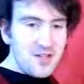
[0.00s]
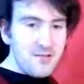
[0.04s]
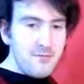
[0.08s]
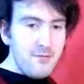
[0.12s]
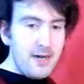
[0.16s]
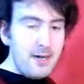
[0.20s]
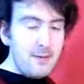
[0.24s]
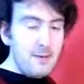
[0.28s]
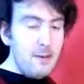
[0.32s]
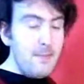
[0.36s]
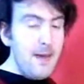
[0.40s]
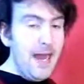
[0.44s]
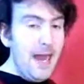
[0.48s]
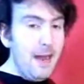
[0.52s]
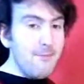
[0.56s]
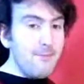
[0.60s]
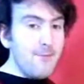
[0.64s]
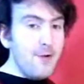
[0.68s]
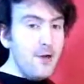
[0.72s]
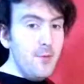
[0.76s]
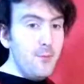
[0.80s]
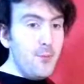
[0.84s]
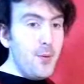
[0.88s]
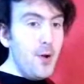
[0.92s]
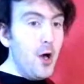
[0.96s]
So we're getting a bit
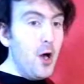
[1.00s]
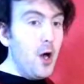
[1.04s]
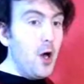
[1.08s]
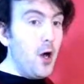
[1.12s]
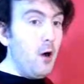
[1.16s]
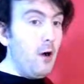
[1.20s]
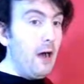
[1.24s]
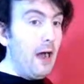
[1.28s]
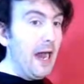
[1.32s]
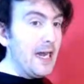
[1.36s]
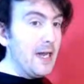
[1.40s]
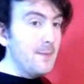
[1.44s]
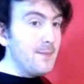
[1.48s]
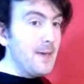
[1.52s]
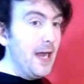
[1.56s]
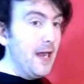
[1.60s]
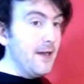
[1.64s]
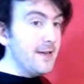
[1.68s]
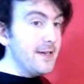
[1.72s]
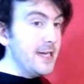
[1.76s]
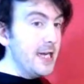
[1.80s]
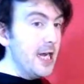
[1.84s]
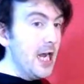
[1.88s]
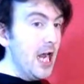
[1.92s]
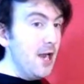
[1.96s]
of RuPaul and a bit
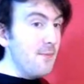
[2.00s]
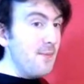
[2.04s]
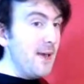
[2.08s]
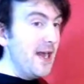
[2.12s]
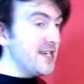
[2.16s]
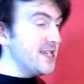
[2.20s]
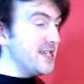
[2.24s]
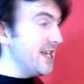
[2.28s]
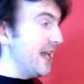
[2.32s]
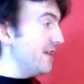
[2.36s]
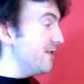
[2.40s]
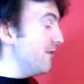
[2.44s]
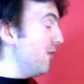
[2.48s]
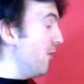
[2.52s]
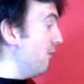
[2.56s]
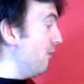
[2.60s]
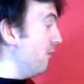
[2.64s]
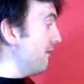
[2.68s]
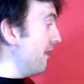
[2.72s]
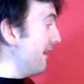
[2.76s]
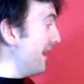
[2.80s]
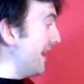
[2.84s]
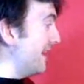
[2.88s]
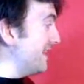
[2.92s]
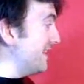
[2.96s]
of Eurovision
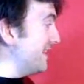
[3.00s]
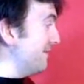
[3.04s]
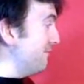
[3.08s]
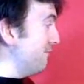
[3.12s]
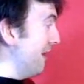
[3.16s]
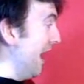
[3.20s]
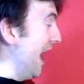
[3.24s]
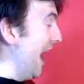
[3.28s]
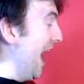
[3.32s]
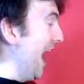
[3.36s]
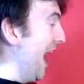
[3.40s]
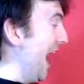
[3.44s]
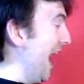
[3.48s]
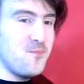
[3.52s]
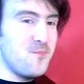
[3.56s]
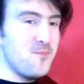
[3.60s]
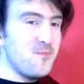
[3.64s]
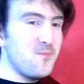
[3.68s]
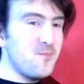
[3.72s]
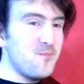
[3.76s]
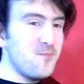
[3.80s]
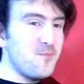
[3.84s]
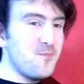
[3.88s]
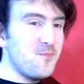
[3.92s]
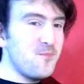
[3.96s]
all right into one!